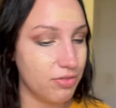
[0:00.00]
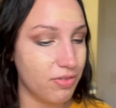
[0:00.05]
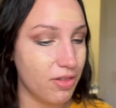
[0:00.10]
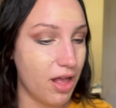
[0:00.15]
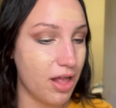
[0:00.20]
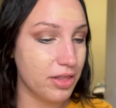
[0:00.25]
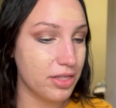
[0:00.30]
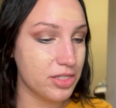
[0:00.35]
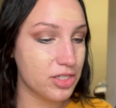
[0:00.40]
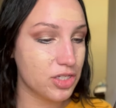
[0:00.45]

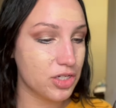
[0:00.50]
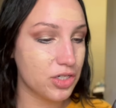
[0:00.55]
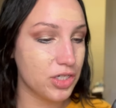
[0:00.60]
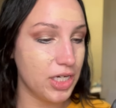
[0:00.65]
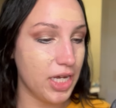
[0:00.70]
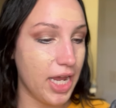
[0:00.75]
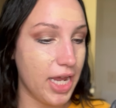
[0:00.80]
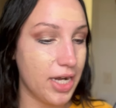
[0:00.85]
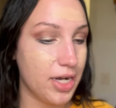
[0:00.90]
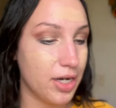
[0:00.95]
Flawless
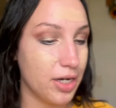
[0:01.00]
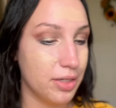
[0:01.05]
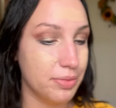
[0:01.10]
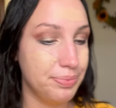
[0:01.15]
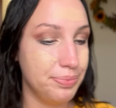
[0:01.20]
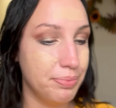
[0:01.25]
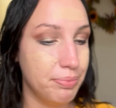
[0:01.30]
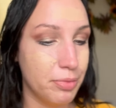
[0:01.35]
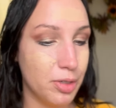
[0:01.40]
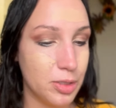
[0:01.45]
Creator
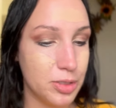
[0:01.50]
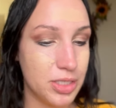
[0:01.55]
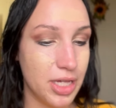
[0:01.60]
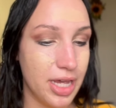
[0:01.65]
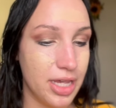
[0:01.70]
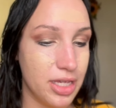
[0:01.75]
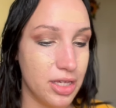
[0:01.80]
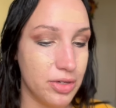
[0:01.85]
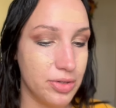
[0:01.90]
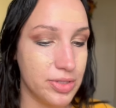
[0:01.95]

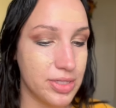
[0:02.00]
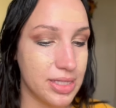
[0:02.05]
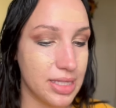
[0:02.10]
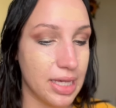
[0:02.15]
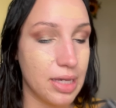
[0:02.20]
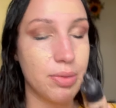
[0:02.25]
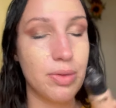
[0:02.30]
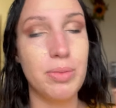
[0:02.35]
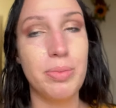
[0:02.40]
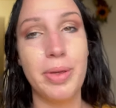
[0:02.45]
Multi-Use
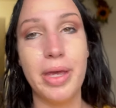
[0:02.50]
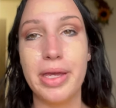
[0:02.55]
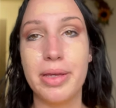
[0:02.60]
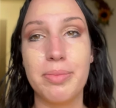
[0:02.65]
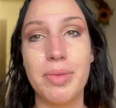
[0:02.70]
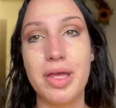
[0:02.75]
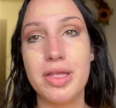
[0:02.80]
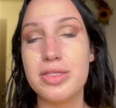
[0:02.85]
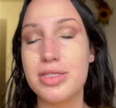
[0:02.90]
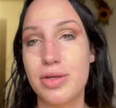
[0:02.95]
Liquid
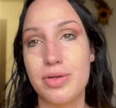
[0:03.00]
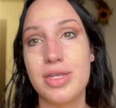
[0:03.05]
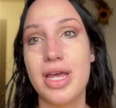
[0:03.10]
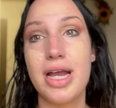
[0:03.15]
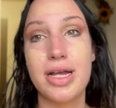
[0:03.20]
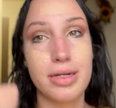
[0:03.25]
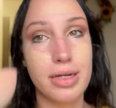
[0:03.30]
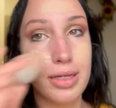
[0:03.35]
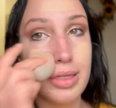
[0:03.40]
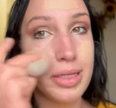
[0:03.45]
Pigment. So
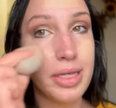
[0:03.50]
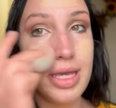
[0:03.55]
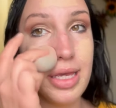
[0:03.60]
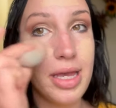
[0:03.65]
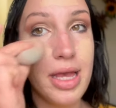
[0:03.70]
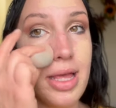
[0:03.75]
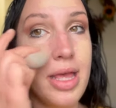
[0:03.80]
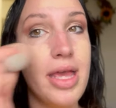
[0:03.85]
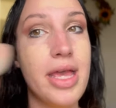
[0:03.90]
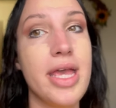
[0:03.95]
technically,
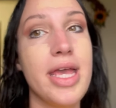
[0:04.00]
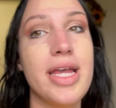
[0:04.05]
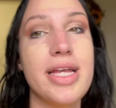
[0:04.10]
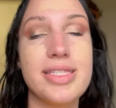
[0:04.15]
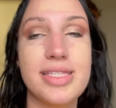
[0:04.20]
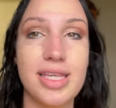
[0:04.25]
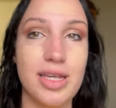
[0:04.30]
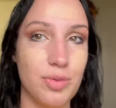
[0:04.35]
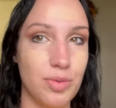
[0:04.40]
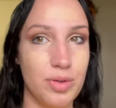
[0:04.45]

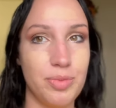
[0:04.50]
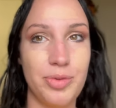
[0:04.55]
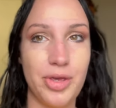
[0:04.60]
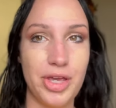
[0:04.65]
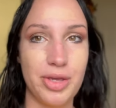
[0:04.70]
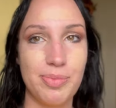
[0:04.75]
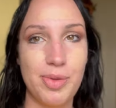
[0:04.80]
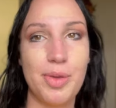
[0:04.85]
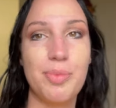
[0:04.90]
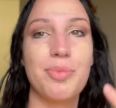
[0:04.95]
it's liquid
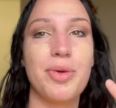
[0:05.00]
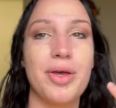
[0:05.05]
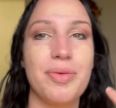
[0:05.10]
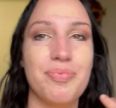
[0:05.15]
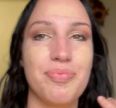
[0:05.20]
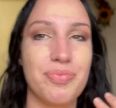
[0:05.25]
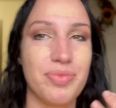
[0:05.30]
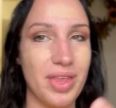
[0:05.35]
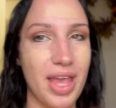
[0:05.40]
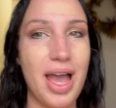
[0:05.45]
pigment, but
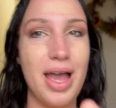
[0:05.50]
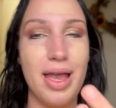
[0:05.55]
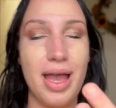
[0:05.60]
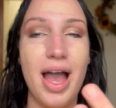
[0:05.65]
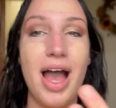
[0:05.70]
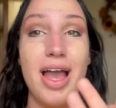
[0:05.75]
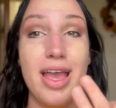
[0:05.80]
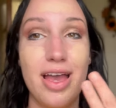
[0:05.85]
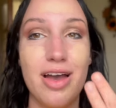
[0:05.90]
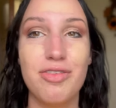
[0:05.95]
I,
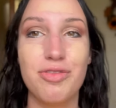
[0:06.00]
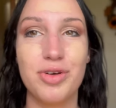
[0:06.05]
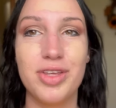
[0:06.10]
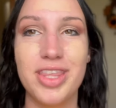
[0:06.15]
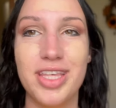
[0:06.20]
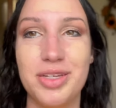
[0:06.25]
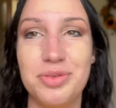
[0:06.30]
I F with it.